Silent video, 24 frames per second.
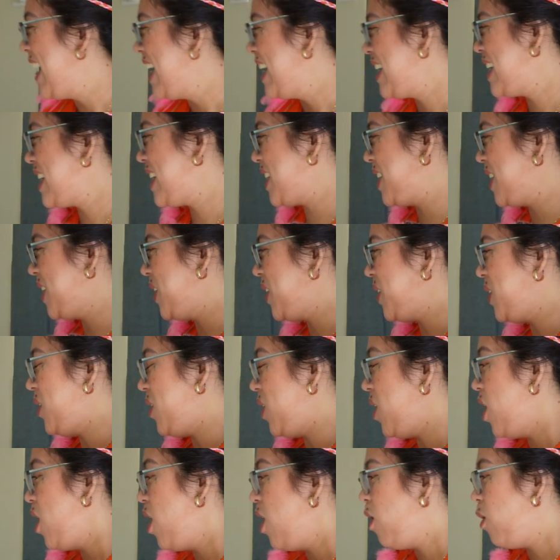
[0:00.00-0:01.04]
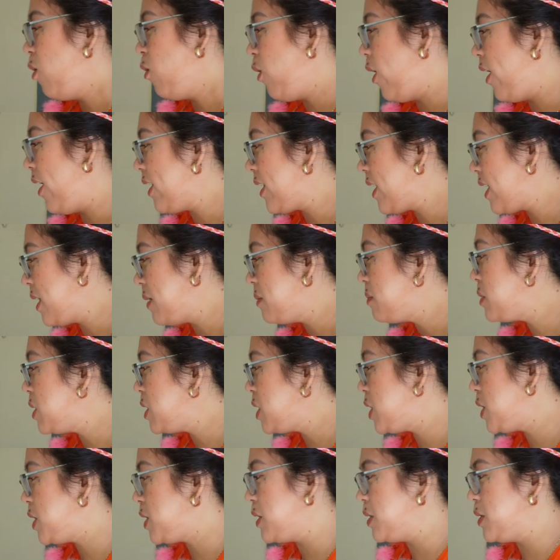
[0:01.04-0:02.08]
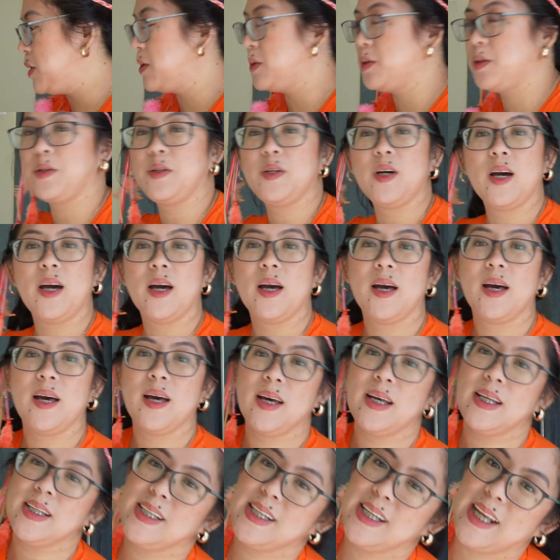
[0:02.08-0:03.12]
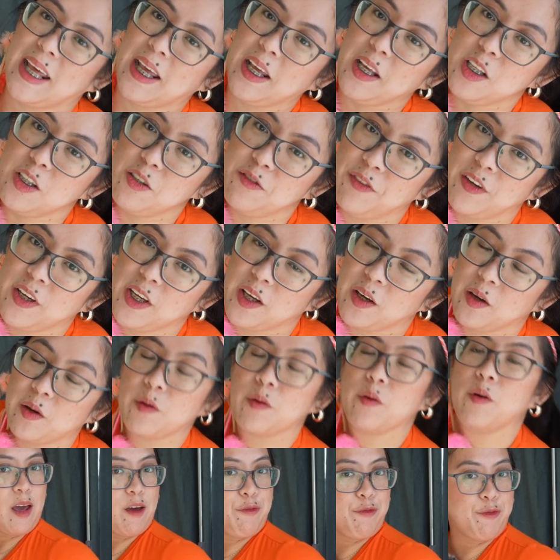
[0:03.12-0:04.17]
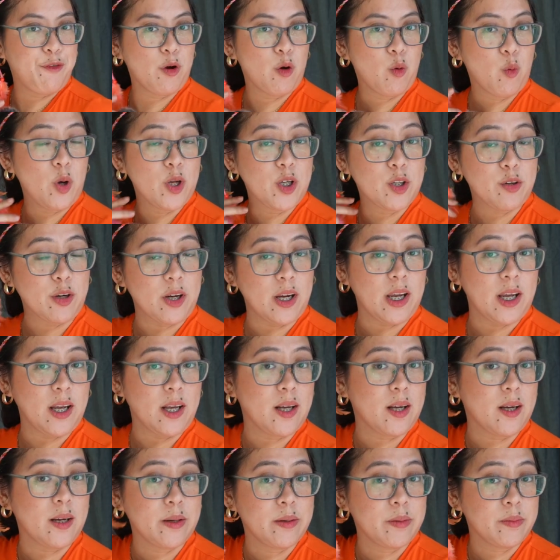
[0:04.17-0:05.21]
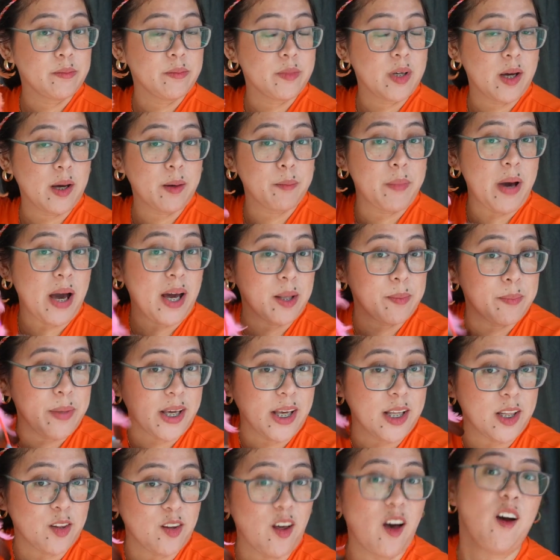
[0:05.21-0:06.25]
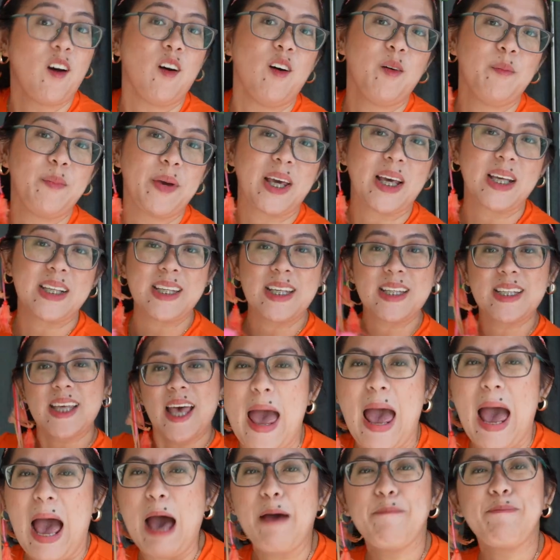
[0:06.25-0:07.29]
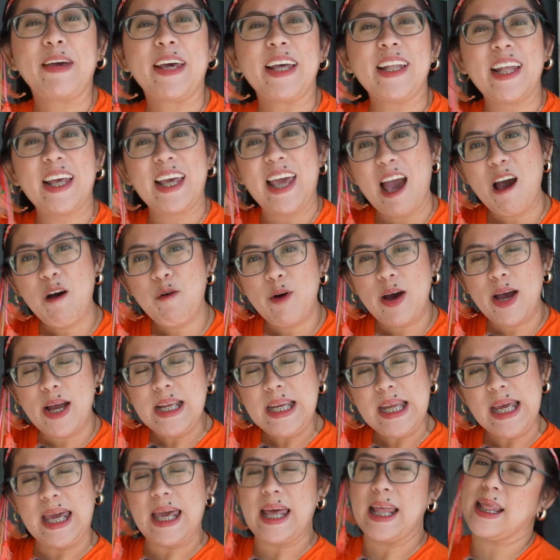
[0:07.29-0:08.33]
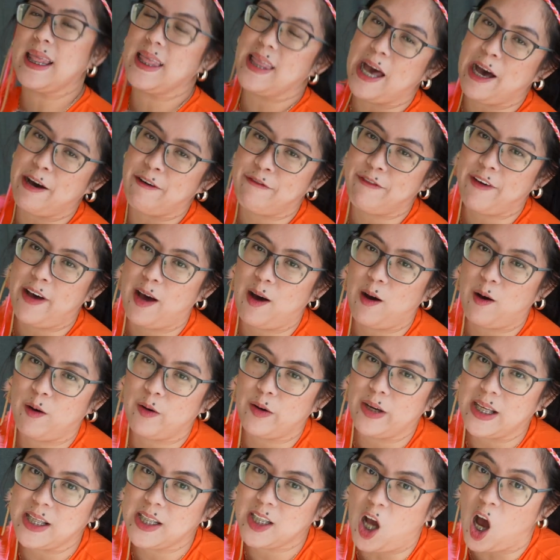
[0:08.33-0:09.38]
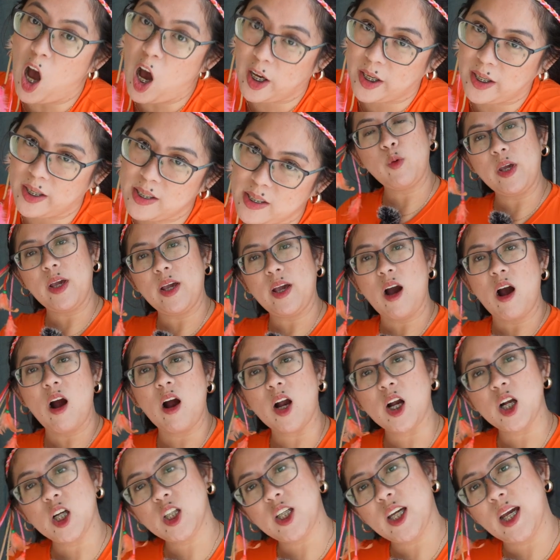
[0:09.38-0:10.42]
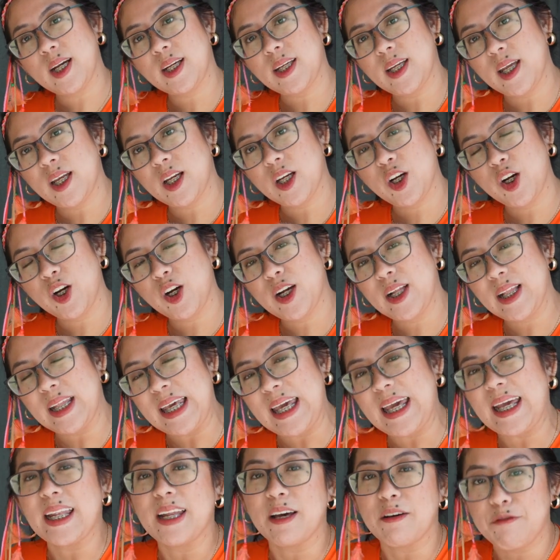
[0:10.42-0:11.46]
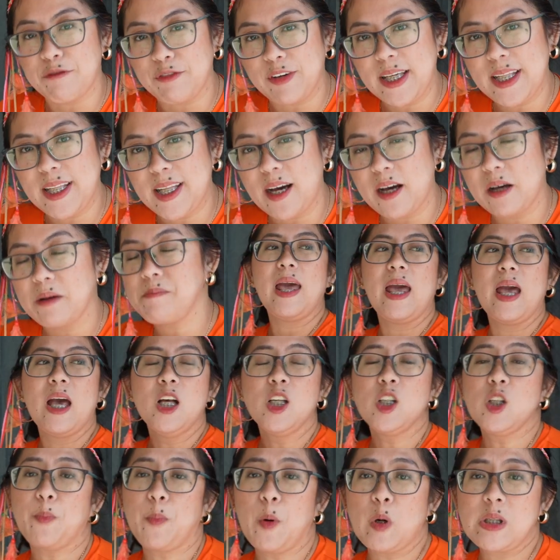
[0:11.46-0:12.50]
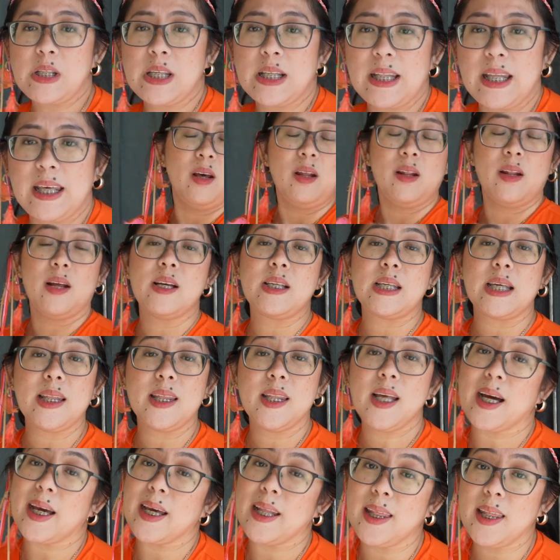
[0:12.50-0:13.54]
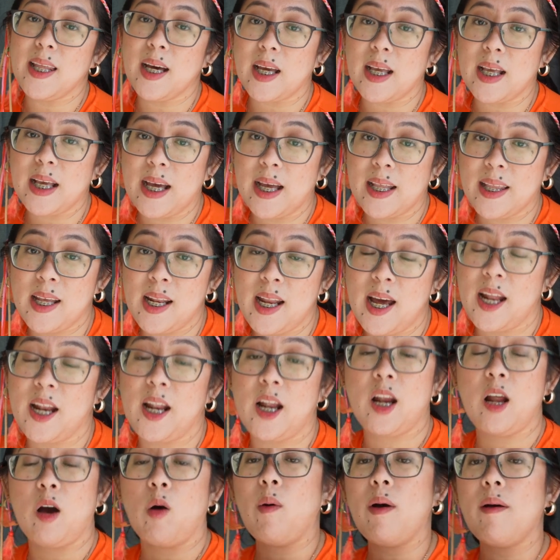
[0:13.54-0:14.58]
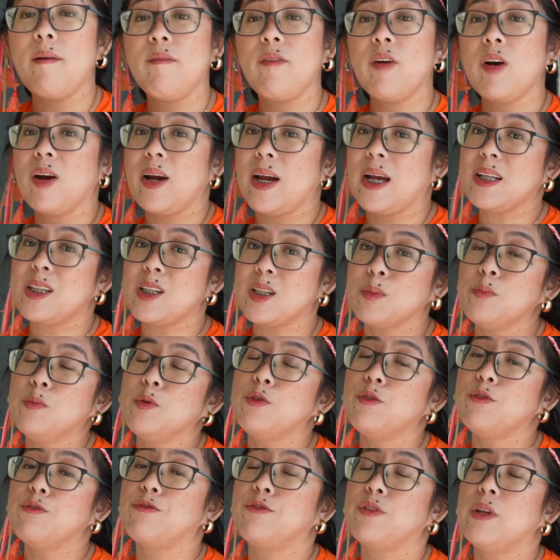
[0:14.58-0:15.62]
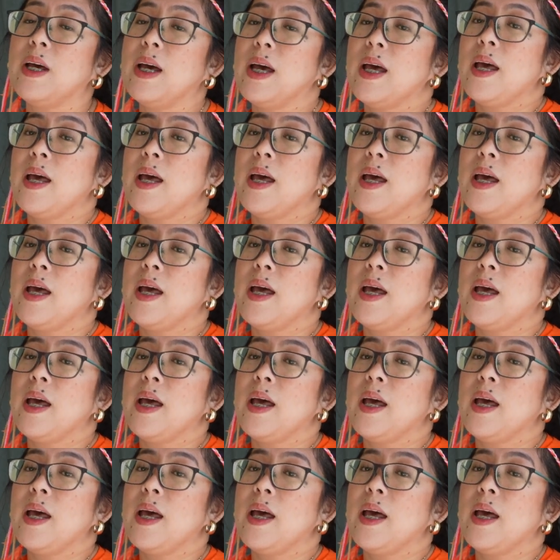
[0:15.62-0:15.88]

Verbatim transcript: so, welcome to today's video. If you're wondering hmm, bakit may ganito ako, because it's Happy Kadayawan in Davao in August. We are checked in currently in Avida. Supposedly, there's indak-indak in Kadalanan. However, it's moved